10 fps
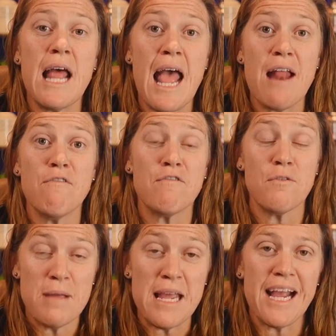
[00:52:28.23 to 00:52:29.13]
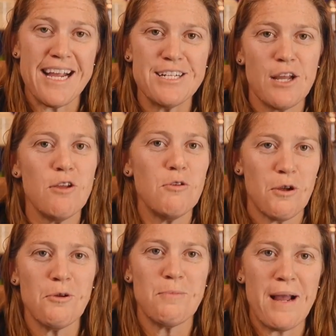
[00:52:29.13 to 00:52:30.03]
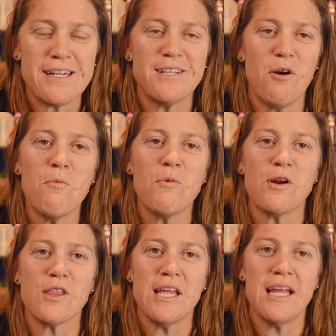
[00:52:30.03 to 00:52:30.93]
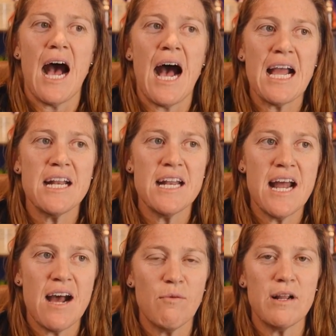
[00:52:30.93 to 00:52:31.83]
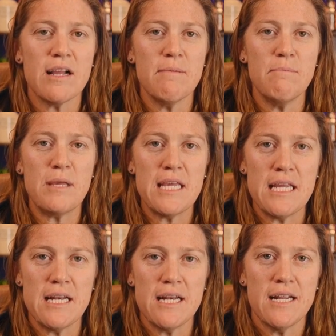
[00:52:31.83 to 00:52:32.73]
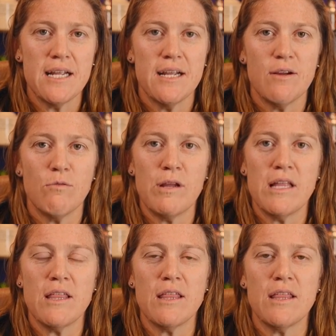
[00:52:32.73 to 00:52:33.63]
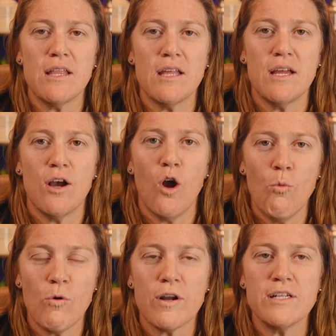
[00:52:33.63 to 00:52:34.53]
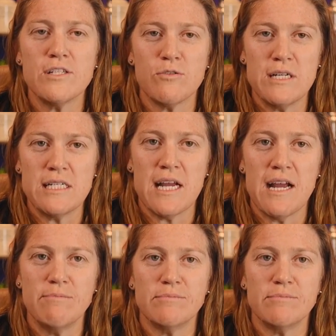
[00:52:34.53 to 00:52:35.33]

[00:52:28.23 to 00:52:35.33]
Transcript: And for me, I can tell you it goes back to the homework thing. I did not want to compete with homework and screen time.